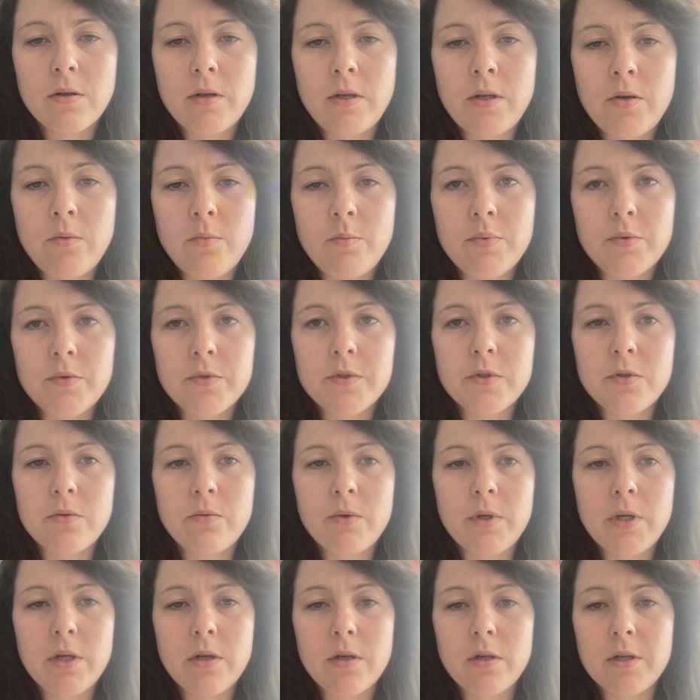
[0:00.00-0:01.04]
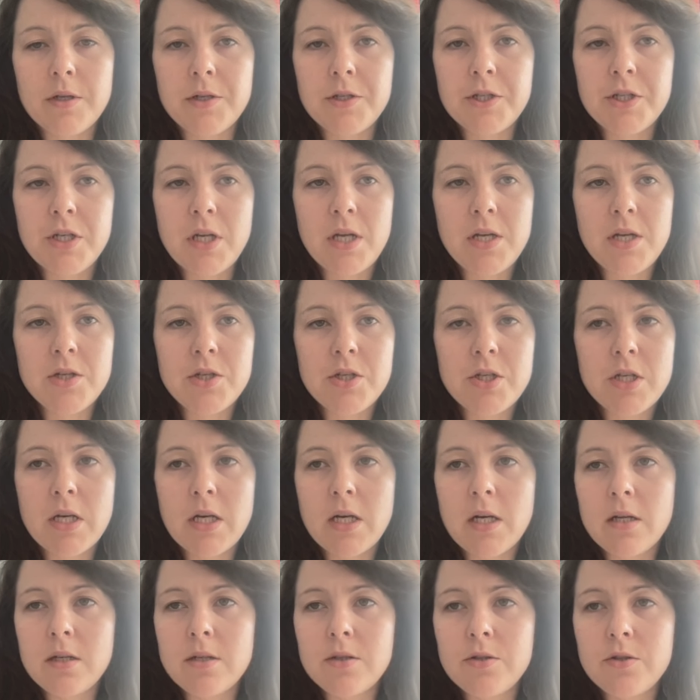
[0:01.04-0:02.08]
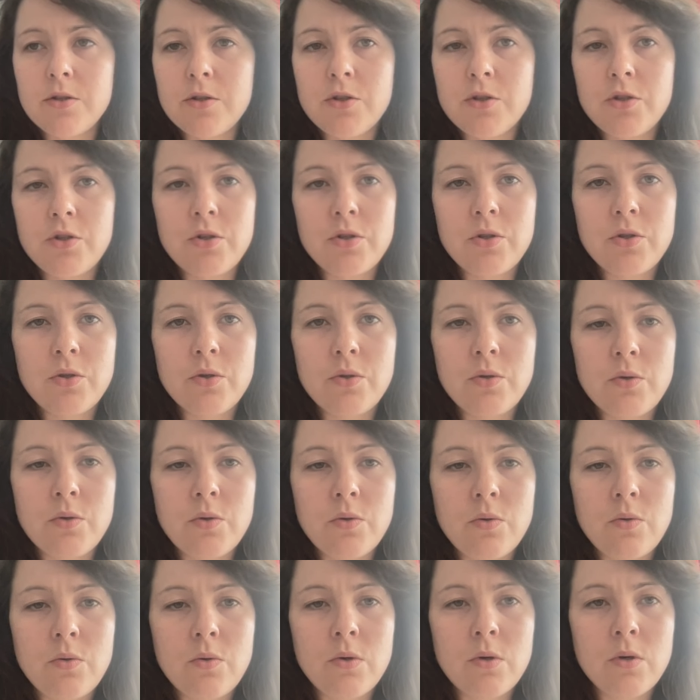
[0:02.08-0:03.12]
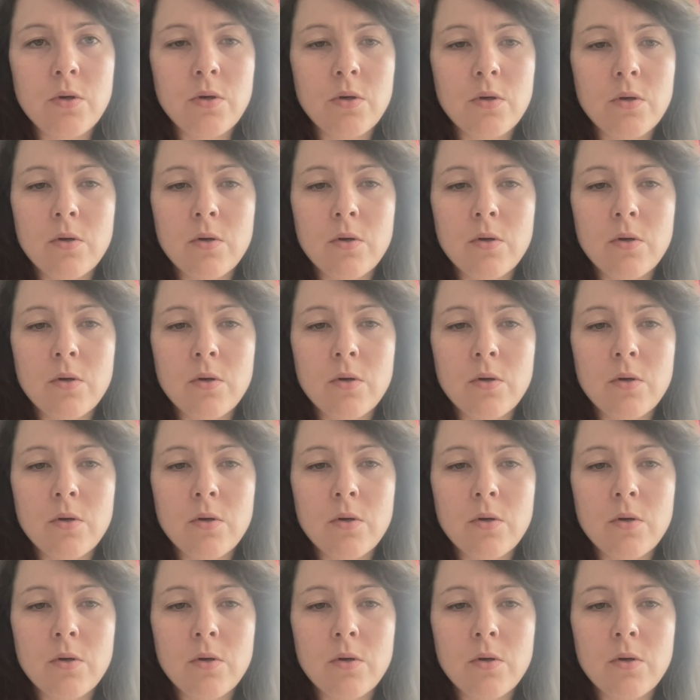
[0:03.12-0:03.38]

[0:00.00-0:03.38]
Nope. So we're going to change that to,